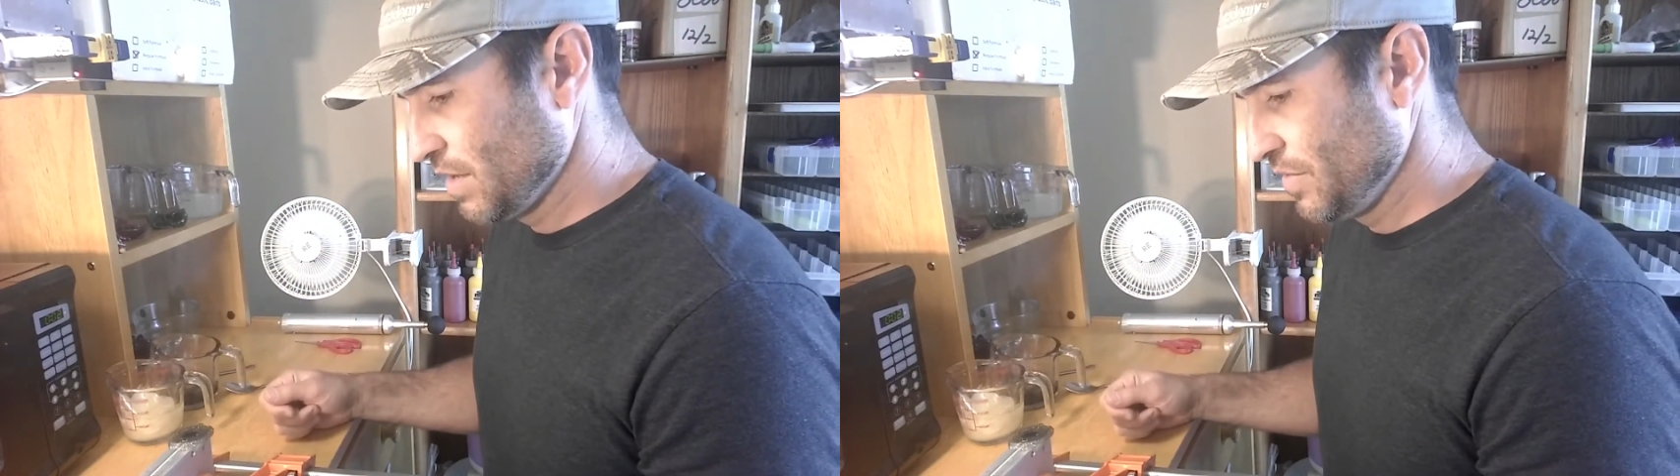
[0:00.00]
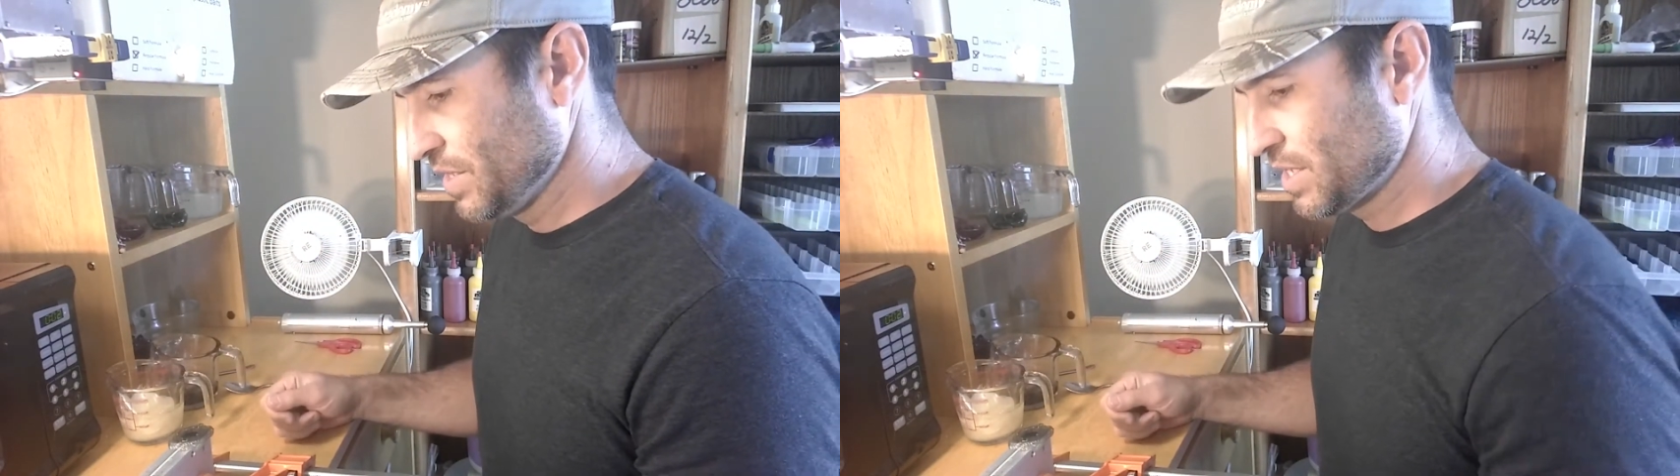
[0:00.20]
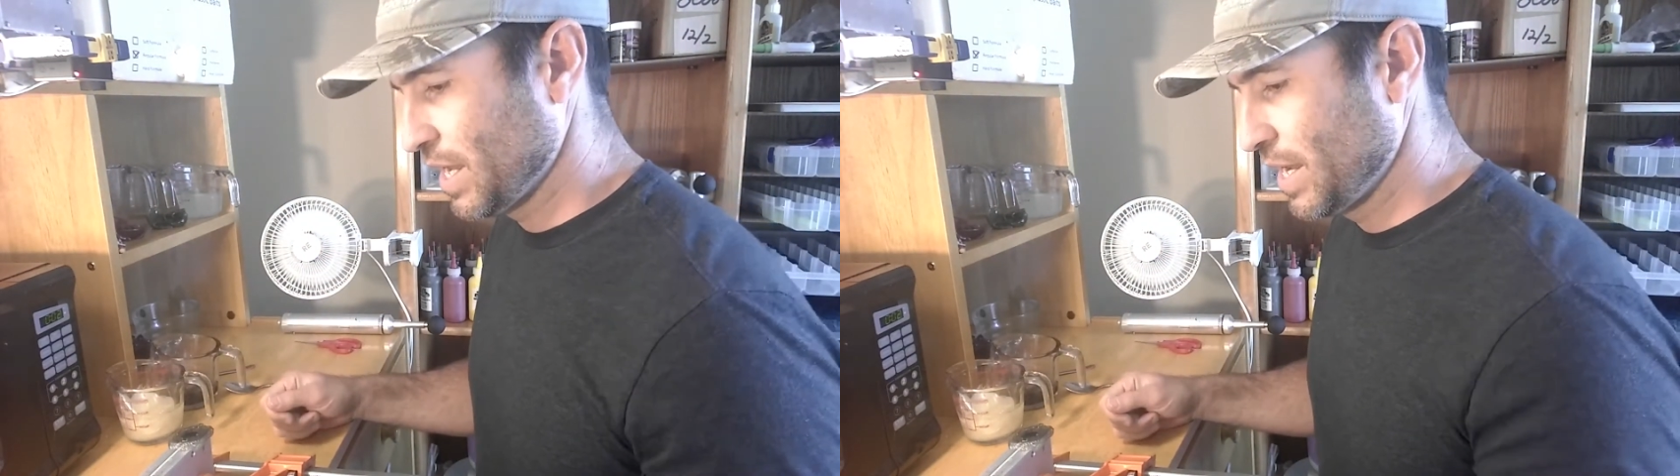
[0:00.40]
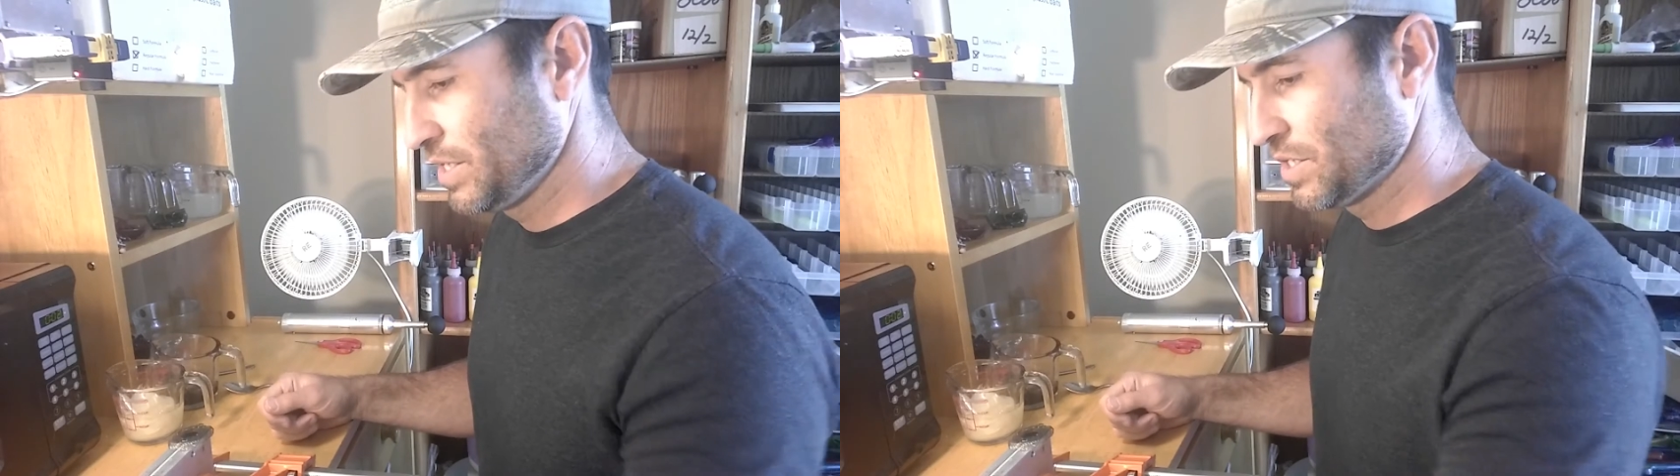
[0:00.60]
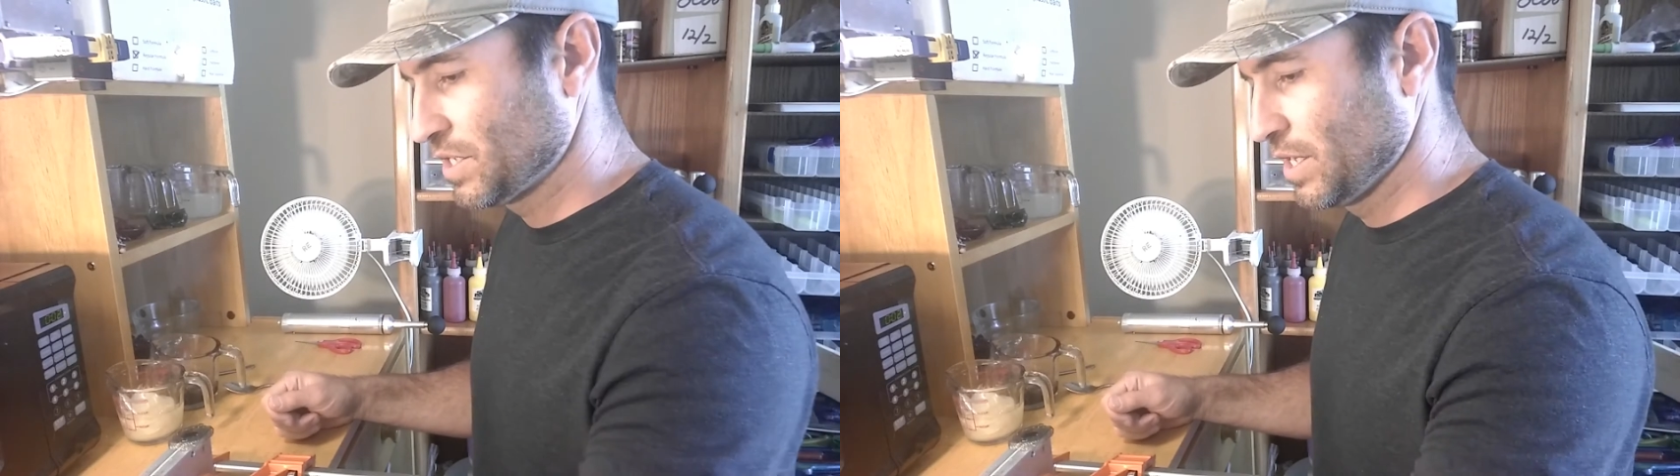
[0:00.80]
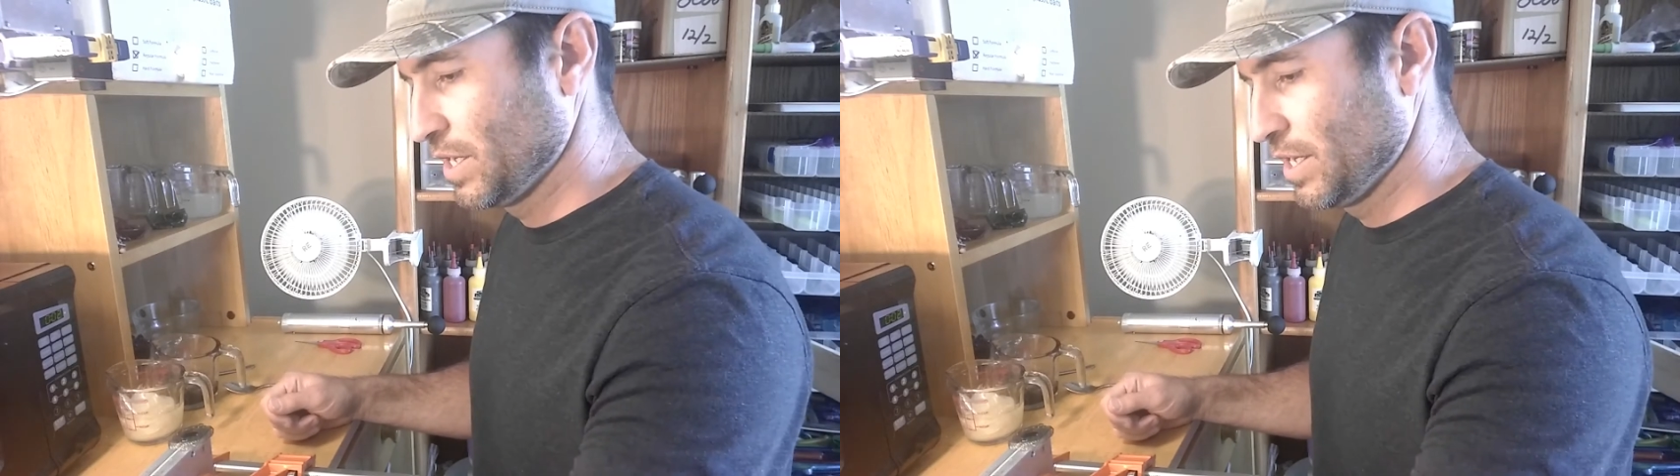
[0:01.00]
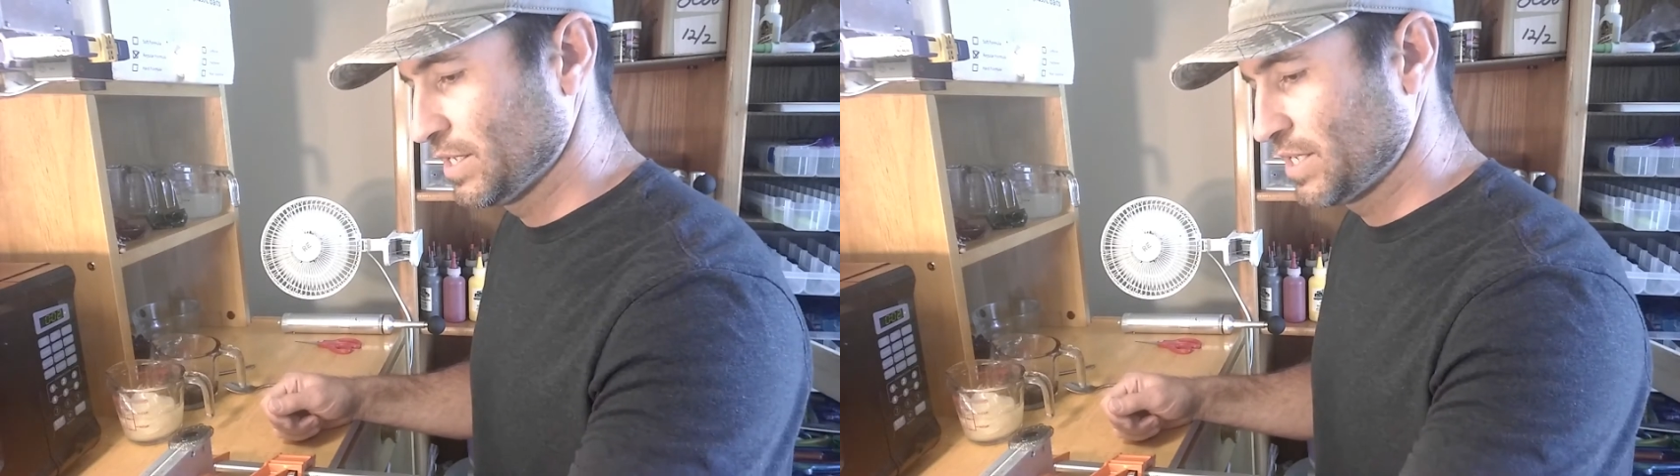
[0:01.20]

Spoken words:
Giving this guy just a